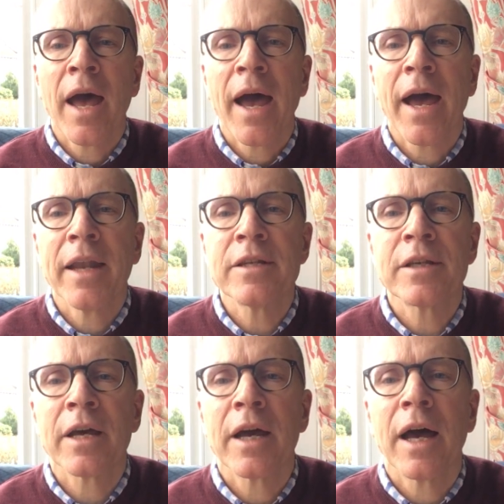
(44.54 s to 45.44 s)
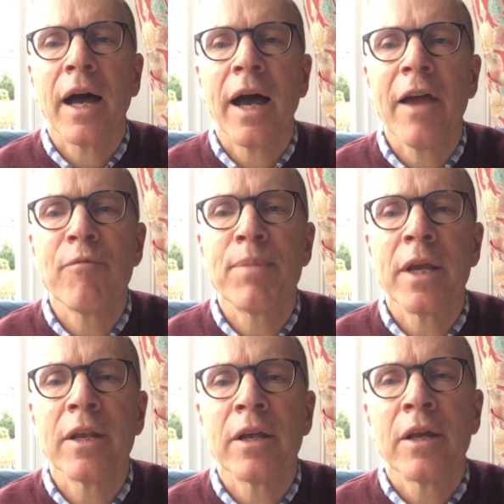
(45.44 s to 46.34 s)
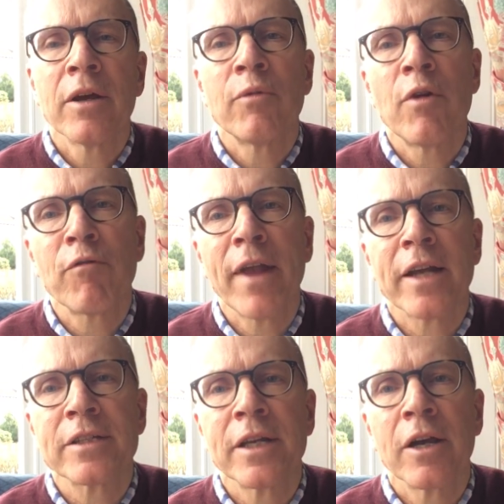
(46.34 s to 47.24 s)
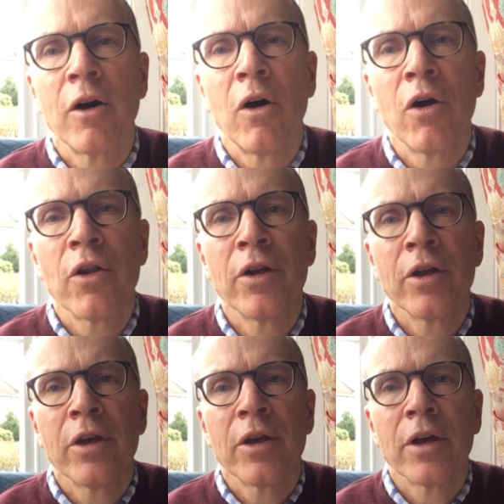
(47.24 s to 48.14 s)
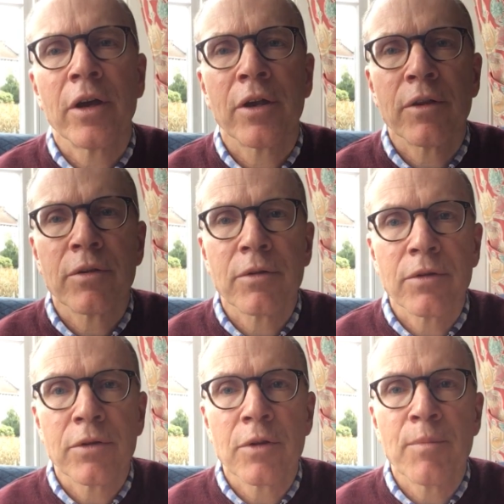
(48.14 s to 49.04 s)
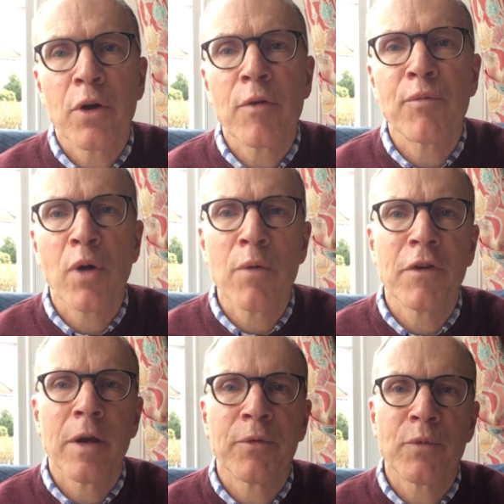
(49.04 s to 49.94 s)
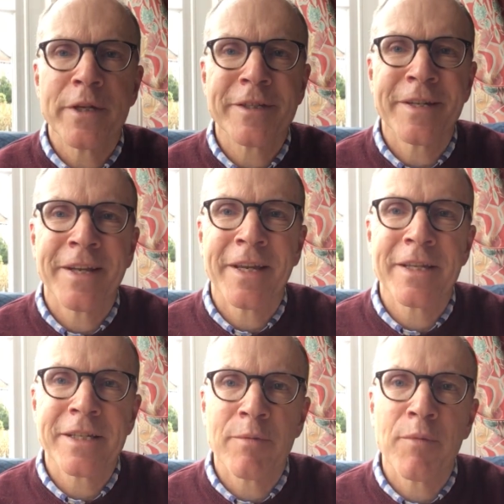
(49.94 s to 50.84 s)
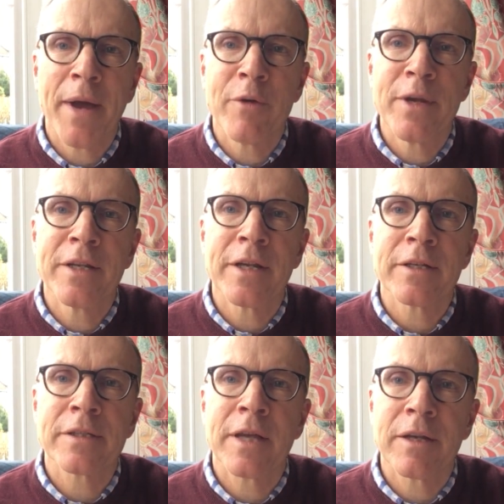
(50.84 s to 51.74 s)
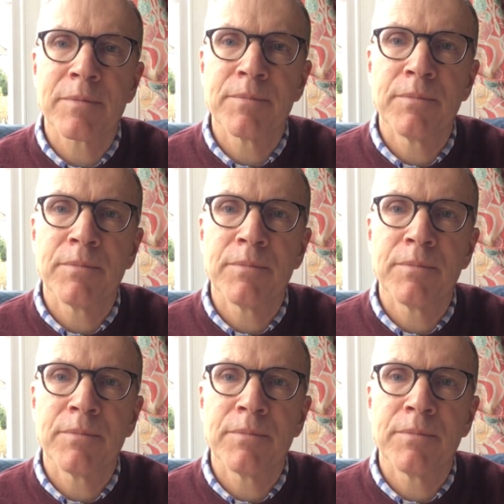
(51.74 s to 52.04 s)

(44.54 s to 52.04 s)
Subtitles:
And I have been reflecting on the book of Proverbs recently in some of my readings, that